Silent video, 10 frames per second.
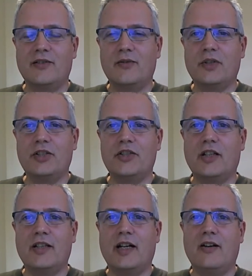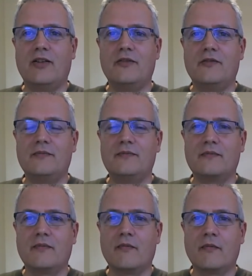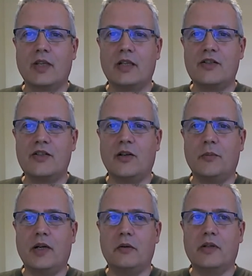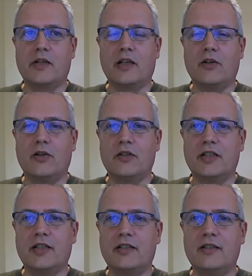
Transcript: we shall now stop our recording